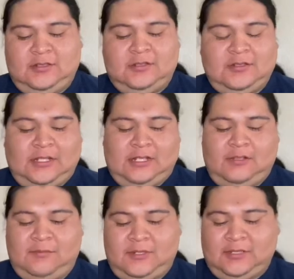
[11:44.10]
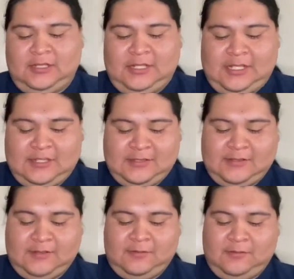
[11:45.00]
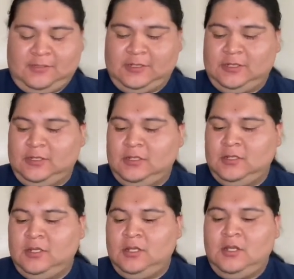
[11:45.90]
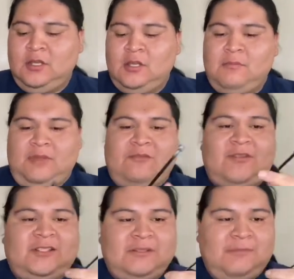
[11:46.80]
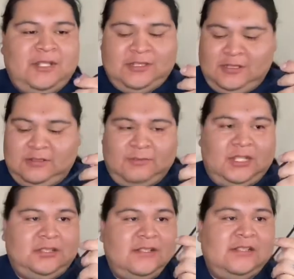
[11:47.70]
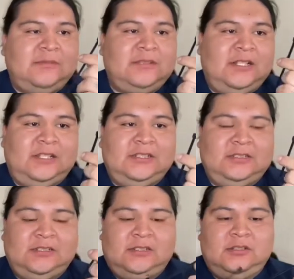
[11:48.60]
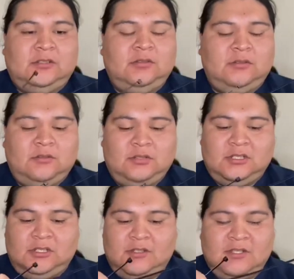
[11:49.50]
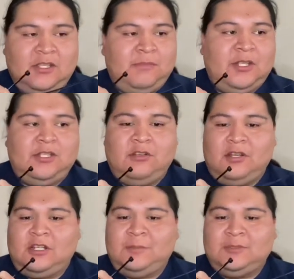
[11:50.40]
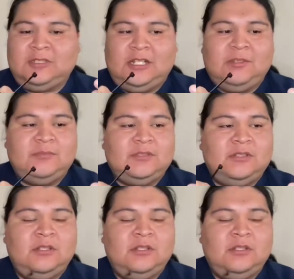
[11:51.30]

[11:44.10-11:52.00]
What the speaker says: Now I'm on the last one, but I forgot to mention about the zip ties, you know, as you see me do it a couple times.